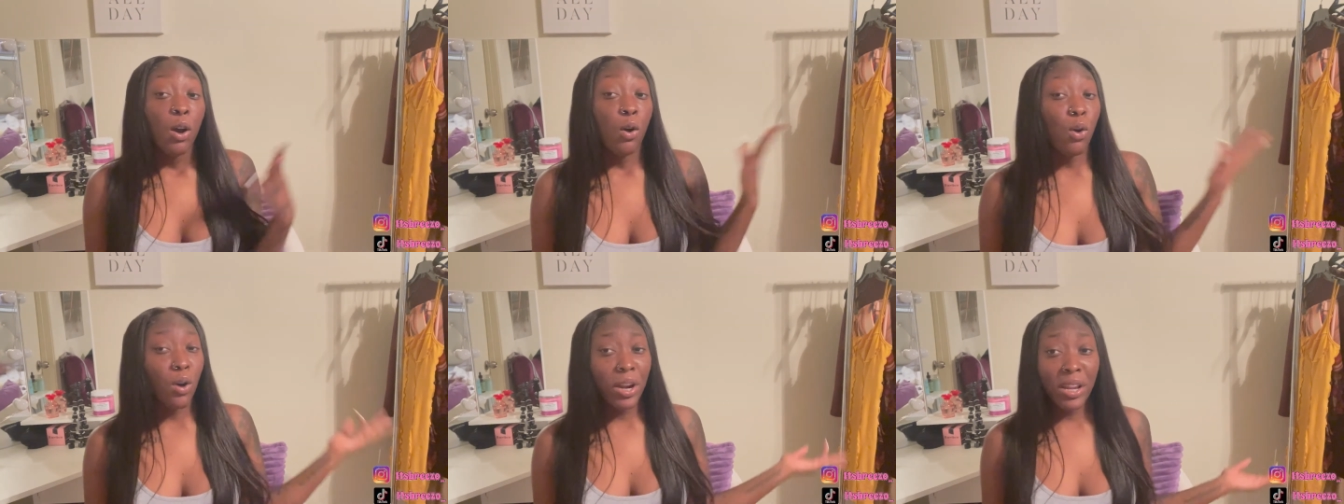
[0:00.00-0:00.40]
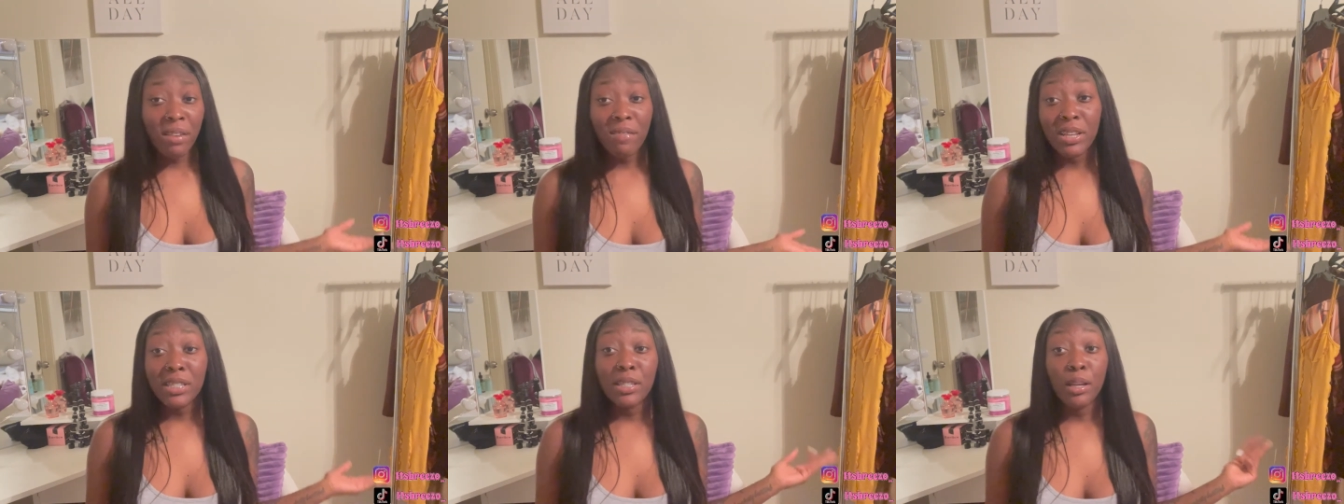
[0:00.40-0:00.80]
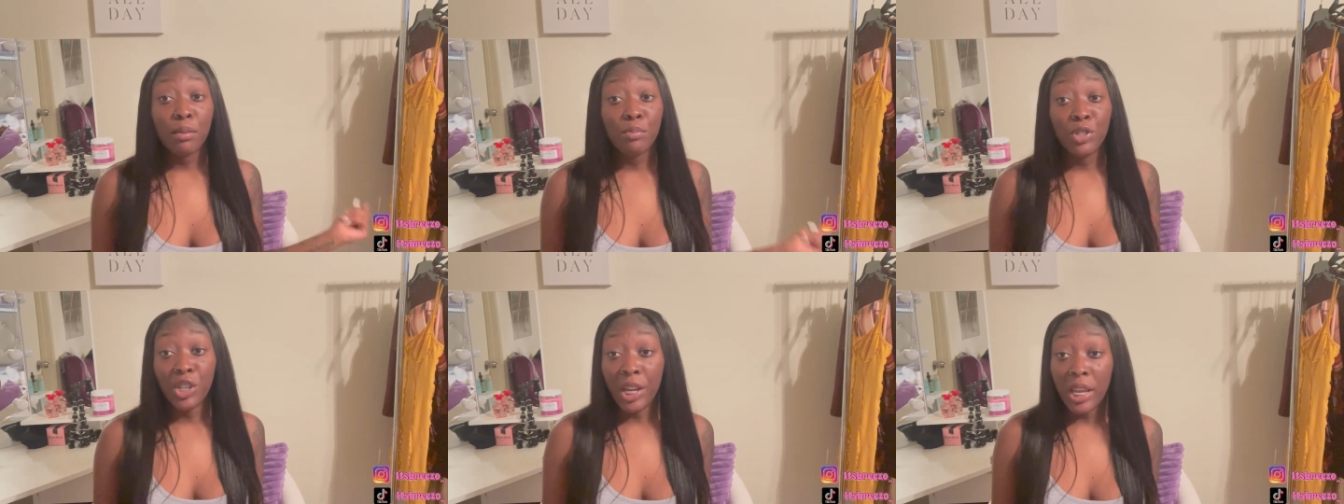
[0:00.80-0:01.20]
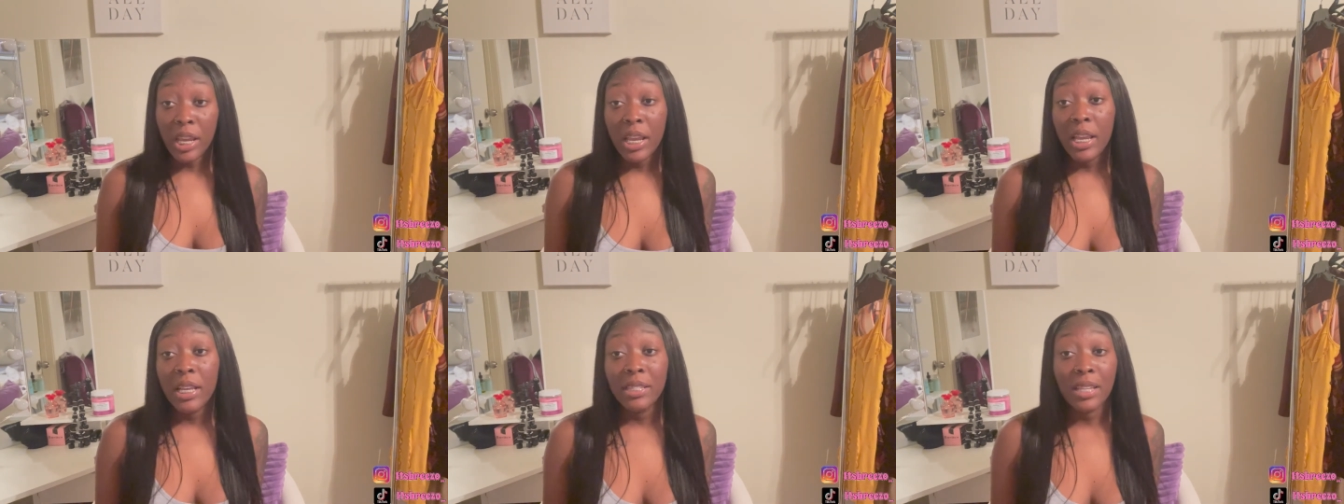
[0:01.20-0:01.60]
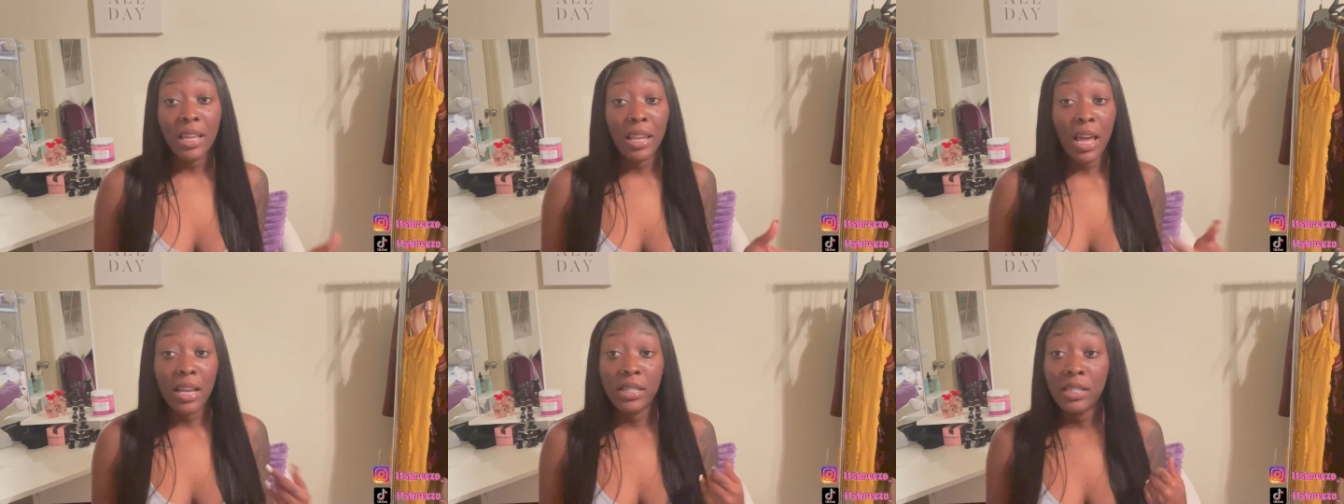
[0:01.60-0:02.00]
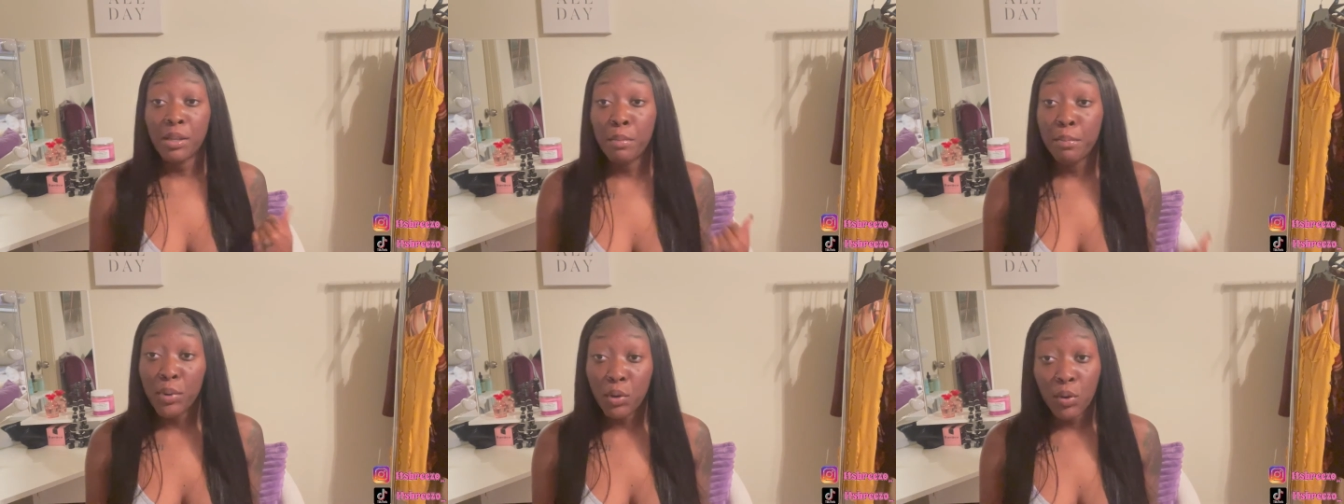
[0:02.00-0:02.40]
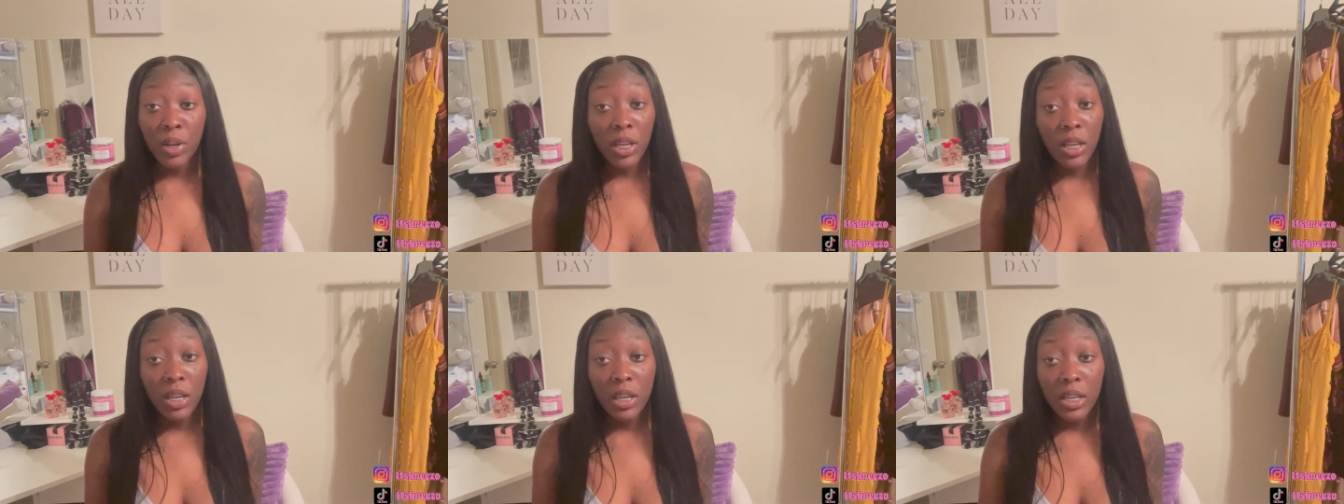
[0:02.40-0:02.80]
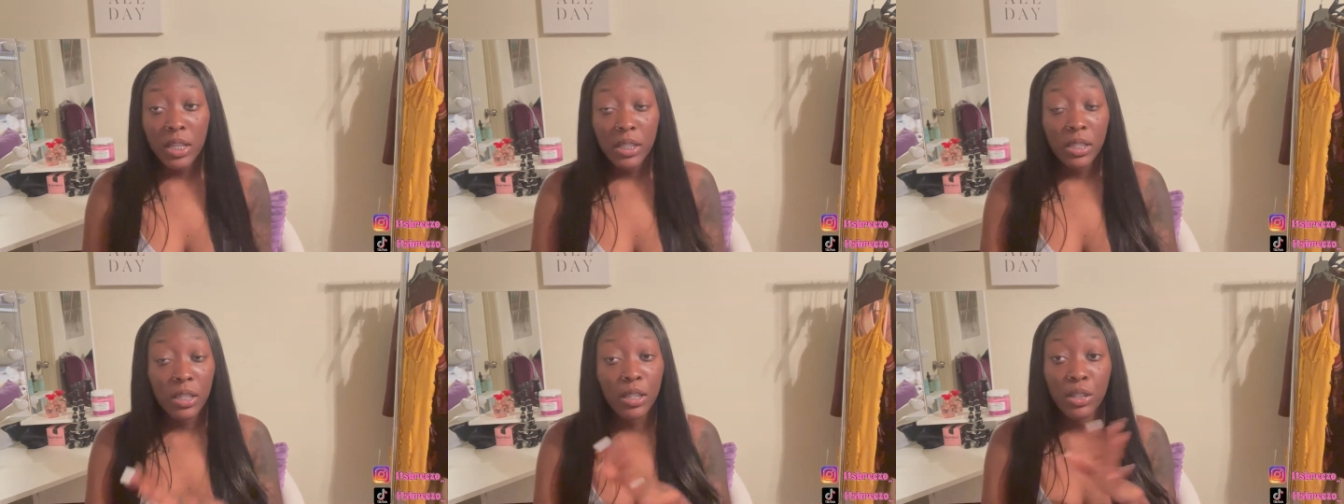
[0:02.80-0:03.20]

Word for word: or even some jeans and like some booties.